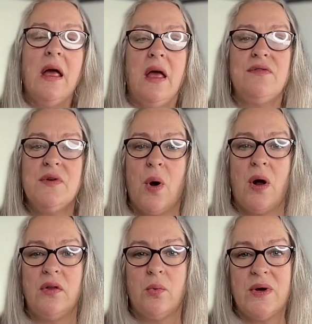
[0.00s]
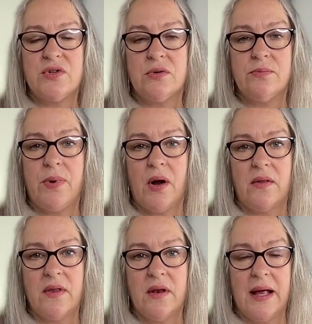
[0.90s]
If you are on the western part of the
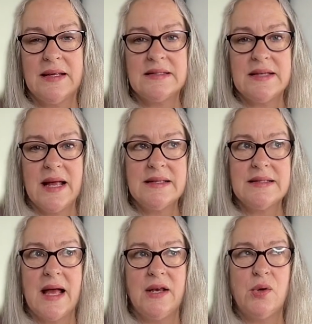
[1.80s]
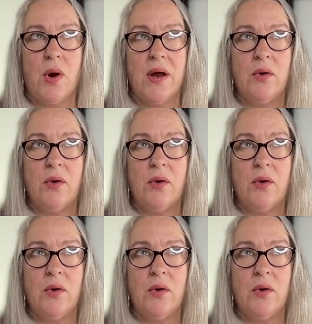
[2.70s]
United States and you are in